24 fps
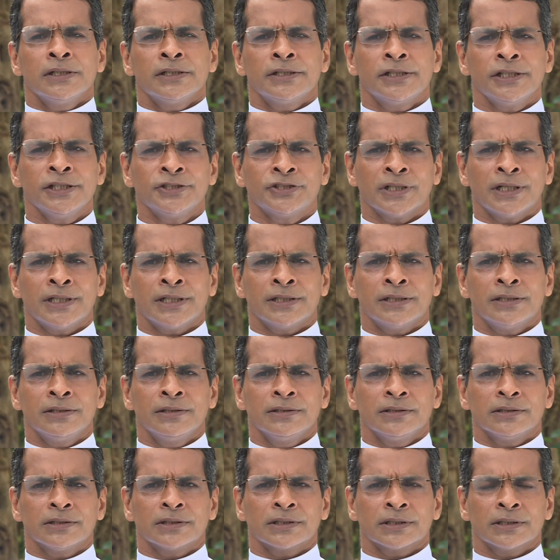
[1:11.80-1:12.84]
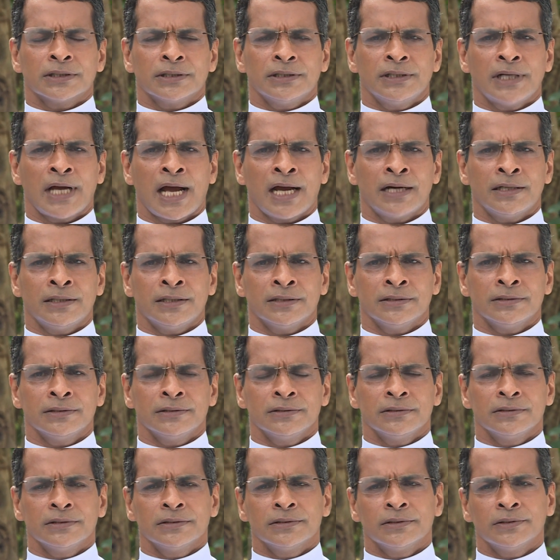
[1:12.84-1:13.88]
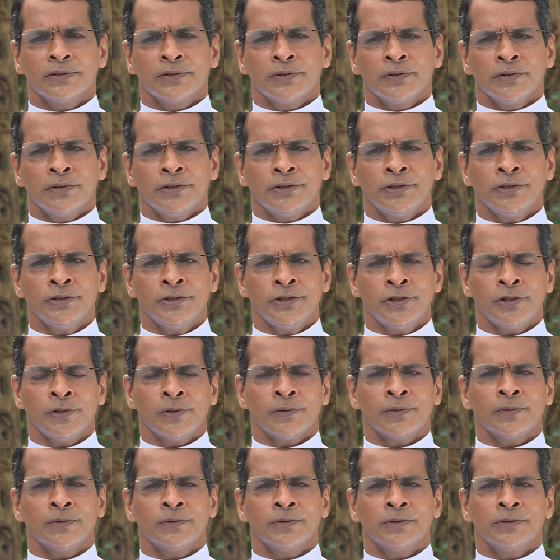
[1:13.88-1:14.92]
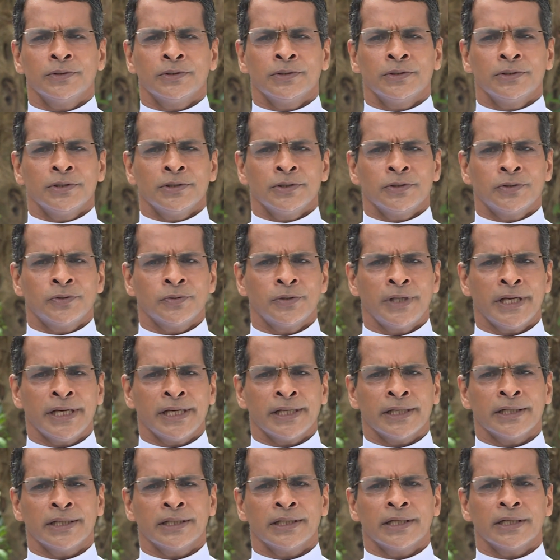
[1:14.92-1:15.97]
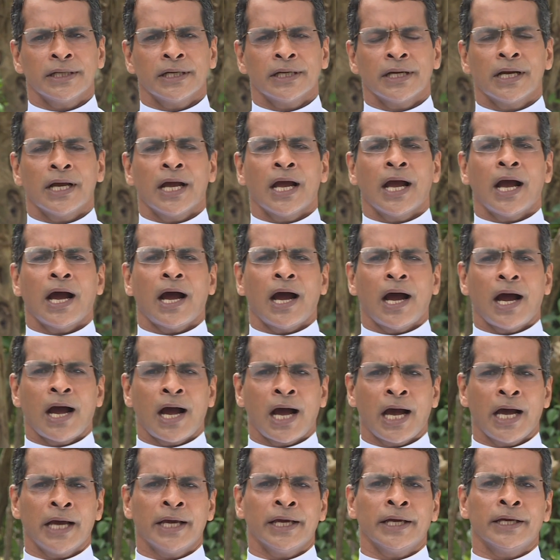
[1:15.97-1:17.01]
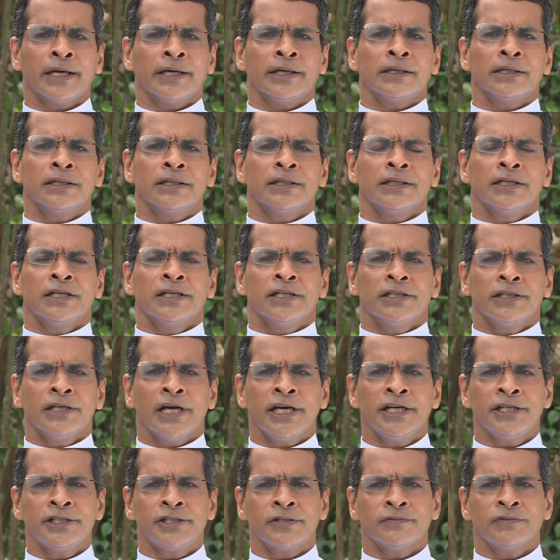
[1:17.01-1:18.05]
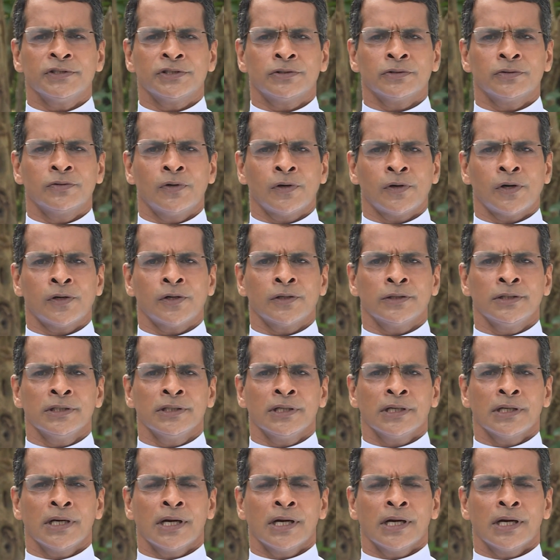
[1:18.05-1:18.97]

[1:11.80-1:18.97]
She said, "Dad, you know, today I ate with God